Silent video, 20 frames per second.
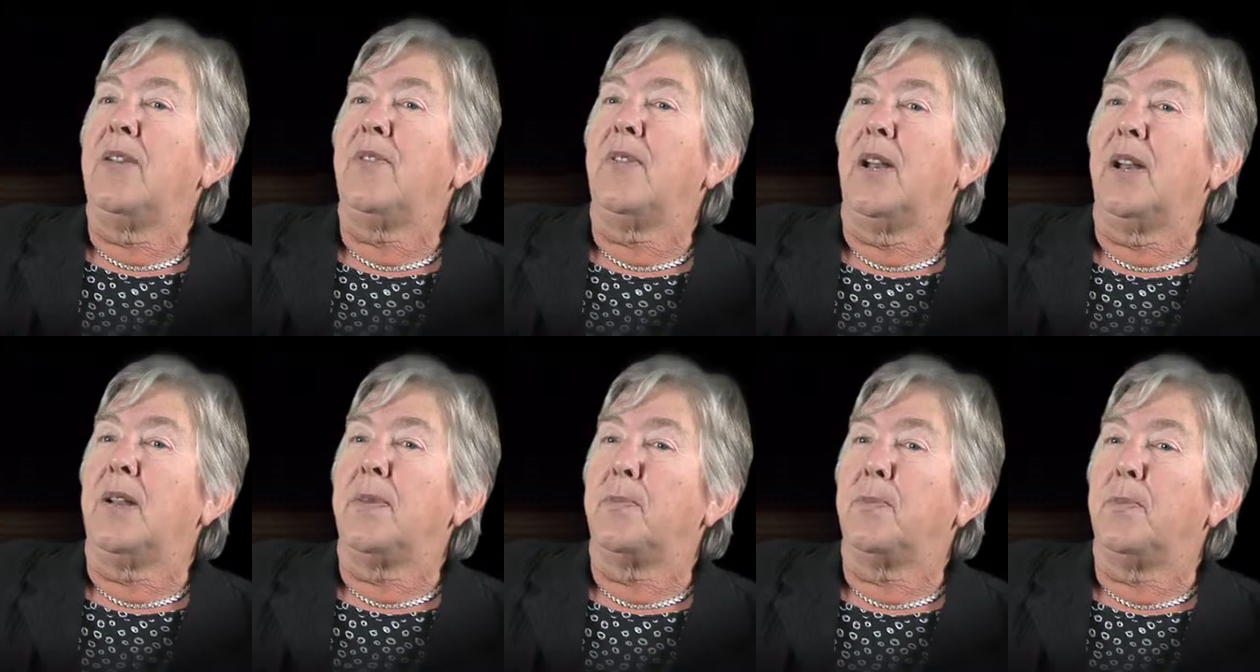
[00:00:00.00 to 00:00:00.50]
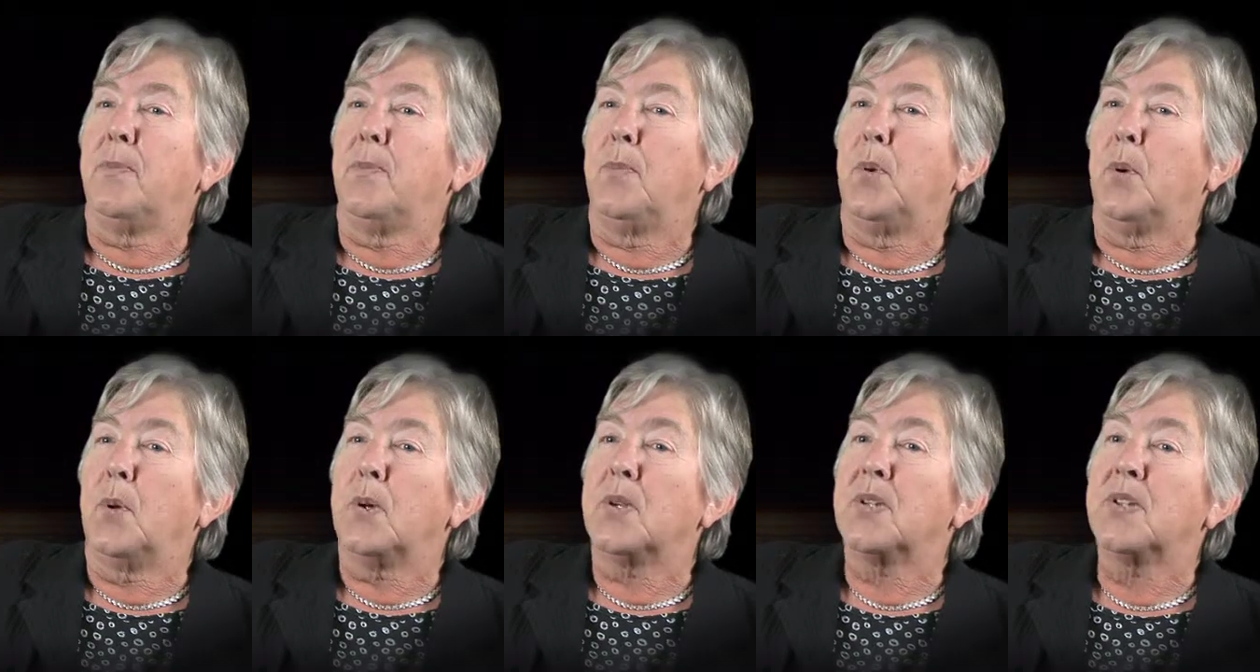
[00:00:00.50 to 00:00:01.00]
of her
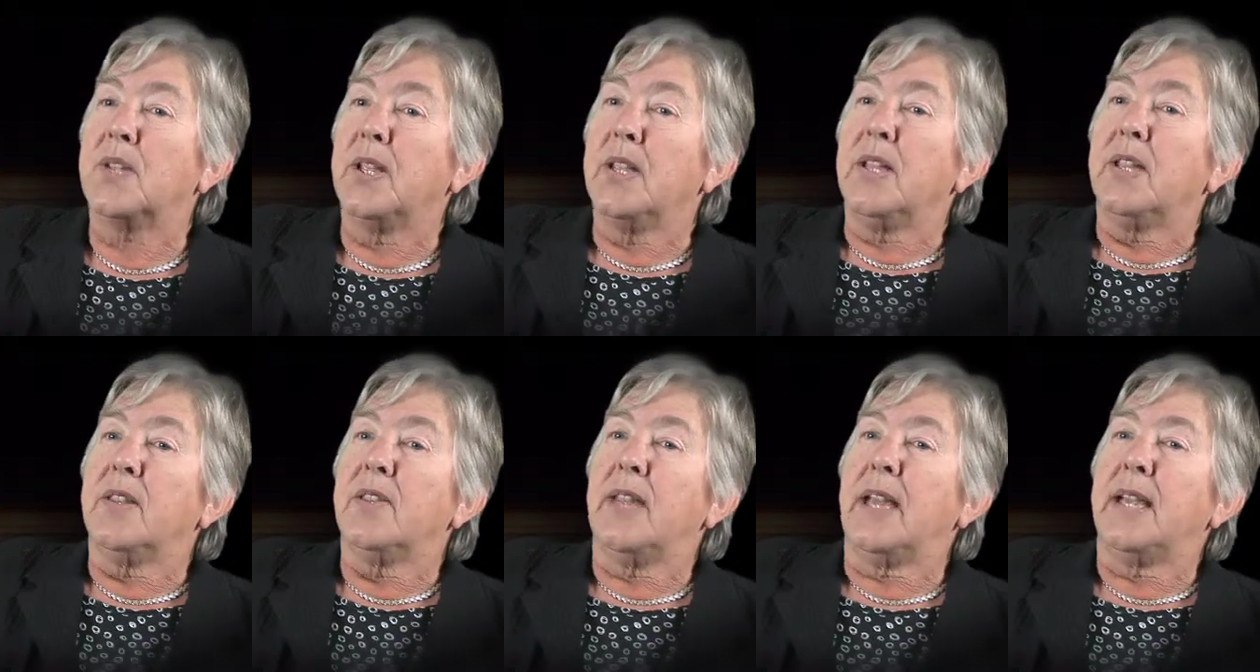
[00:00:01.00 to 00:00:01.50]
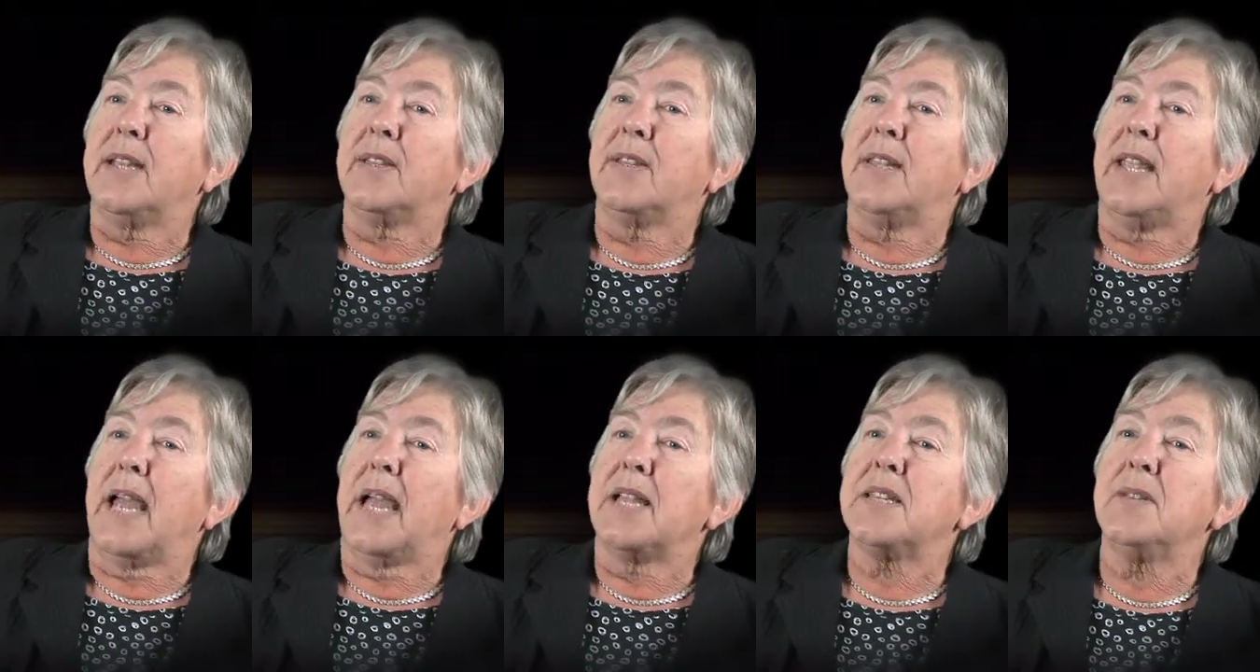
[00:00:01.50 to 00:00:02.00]
books that
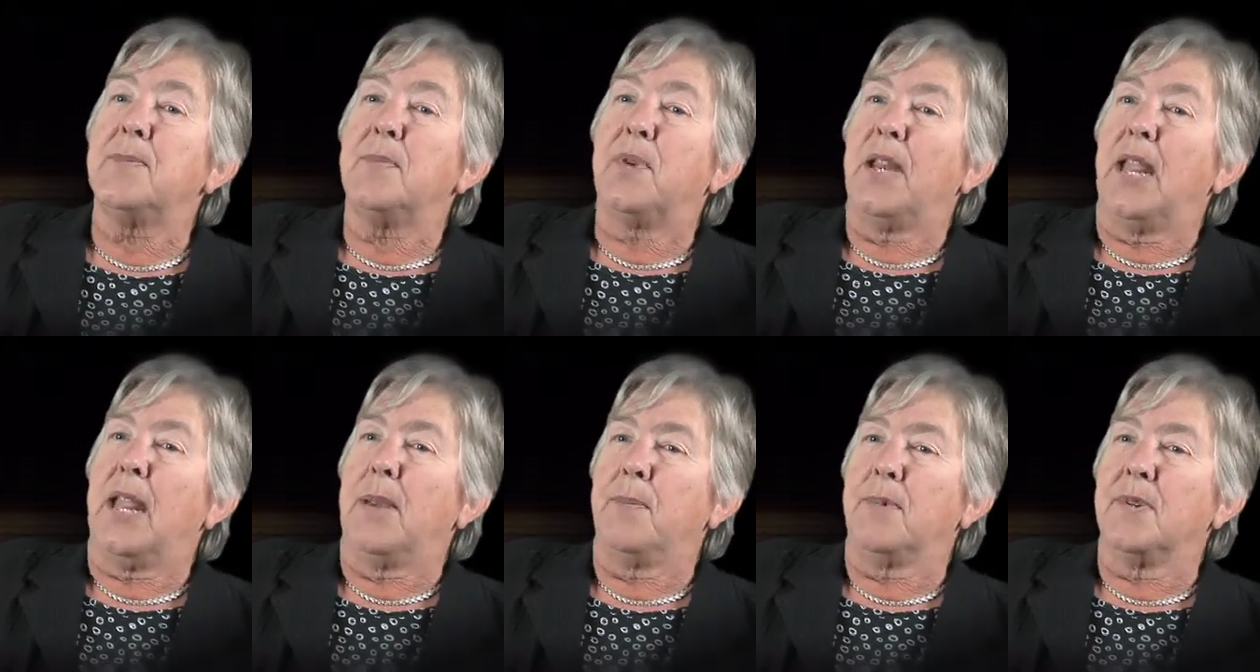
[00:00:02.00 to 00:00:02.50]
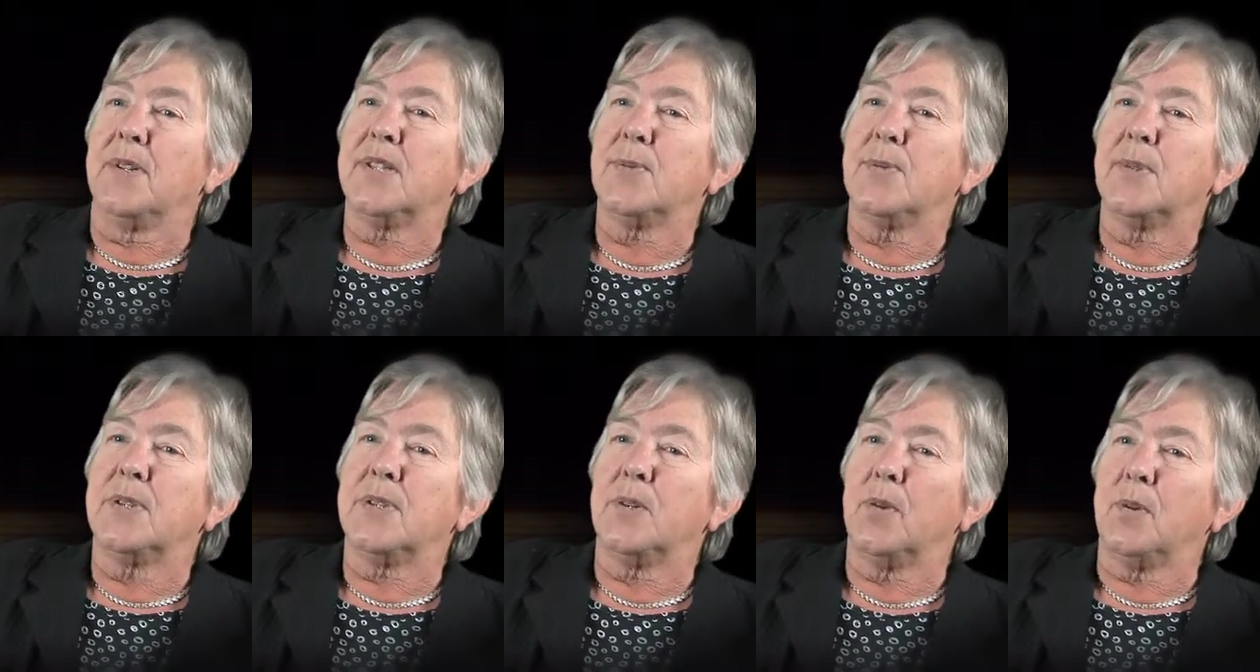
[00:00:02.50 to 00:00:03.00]
the Attenbury emeralds
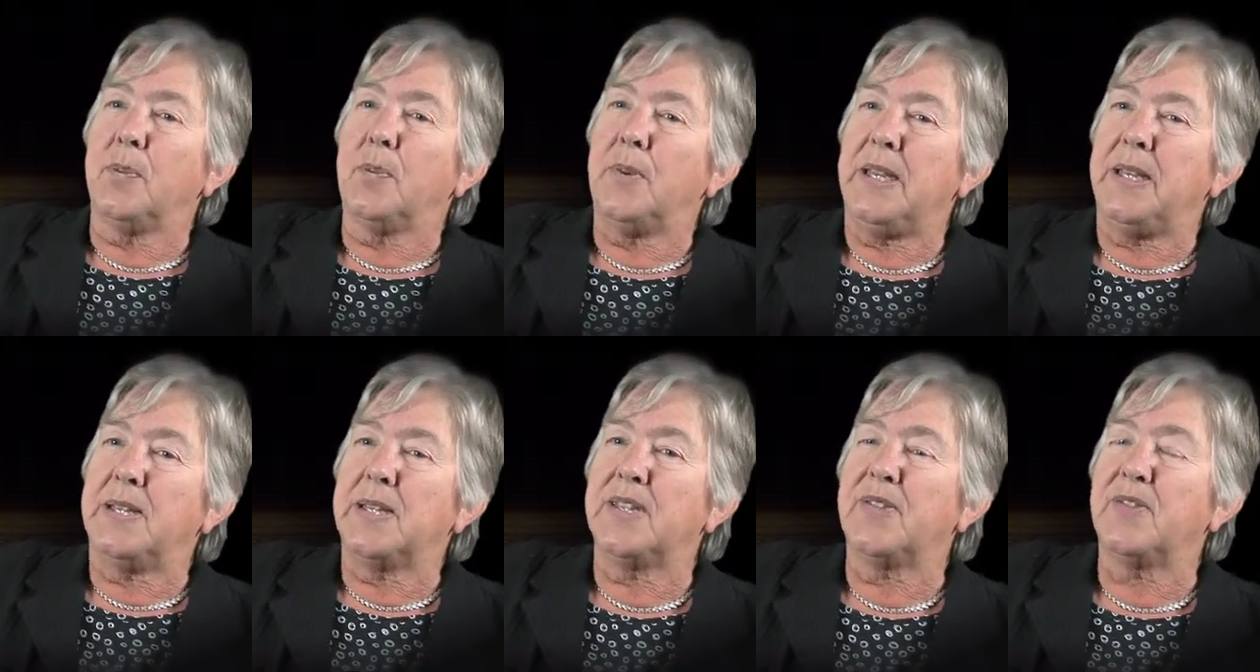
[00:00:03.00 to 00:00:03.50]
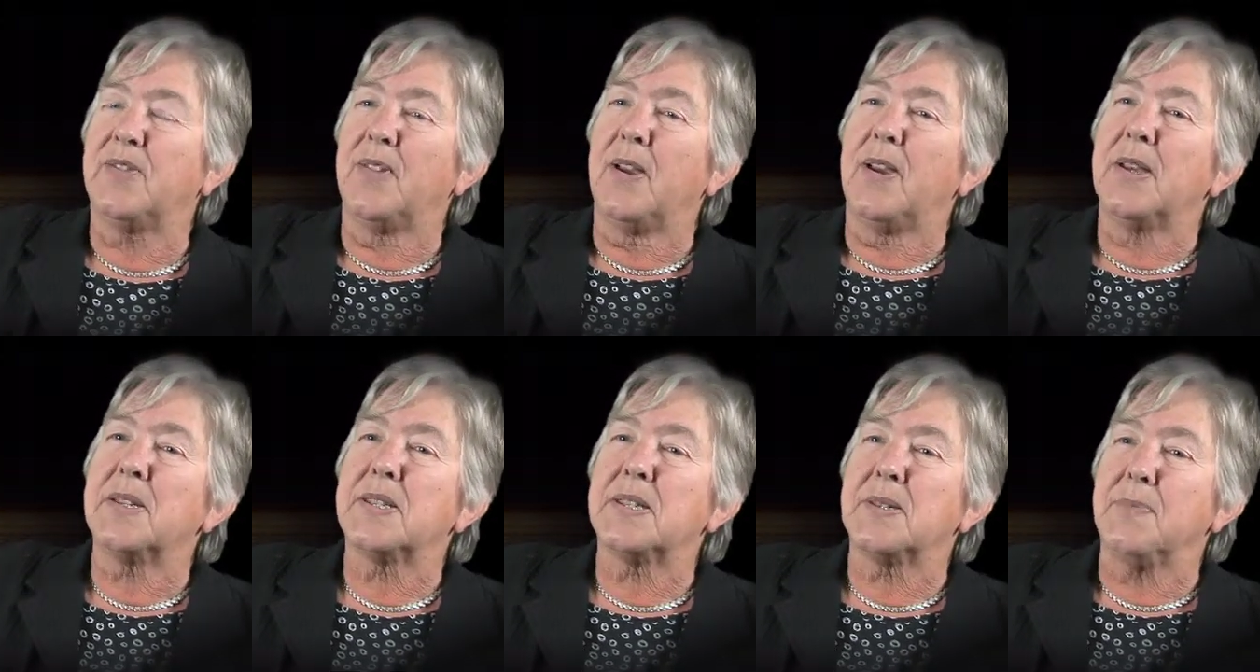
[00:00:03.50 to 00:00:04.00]
was Lord Peter's
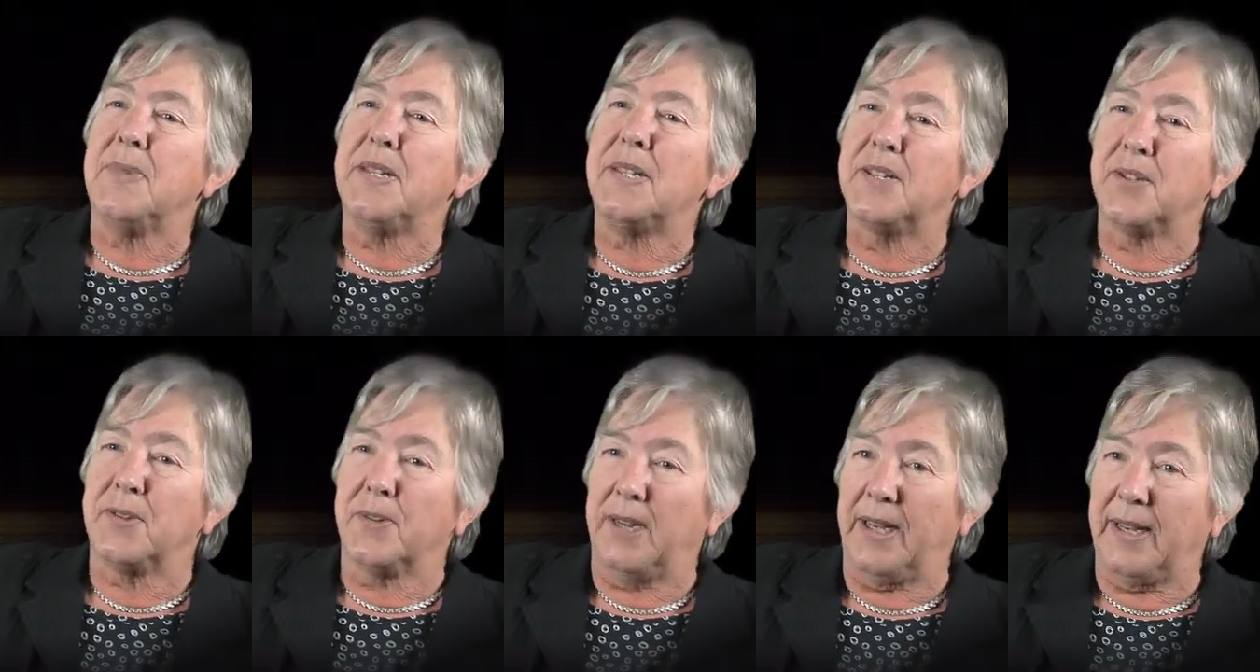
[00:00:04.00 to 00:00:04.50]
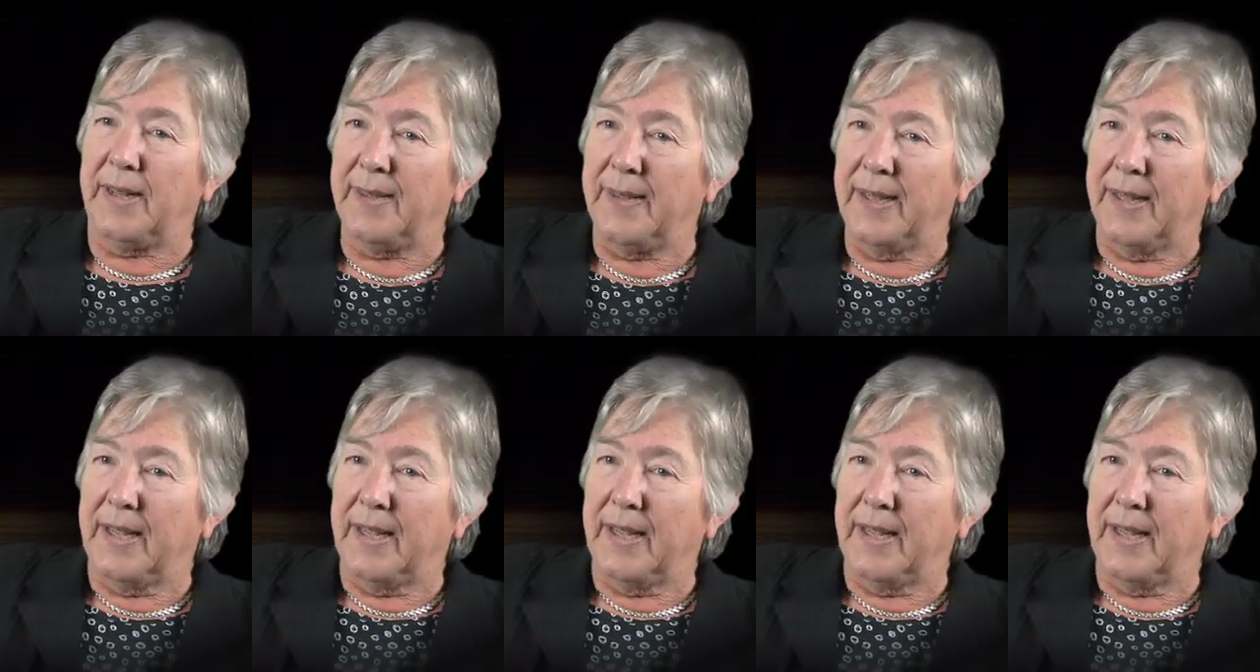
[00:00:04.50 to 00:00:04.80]
first mystery.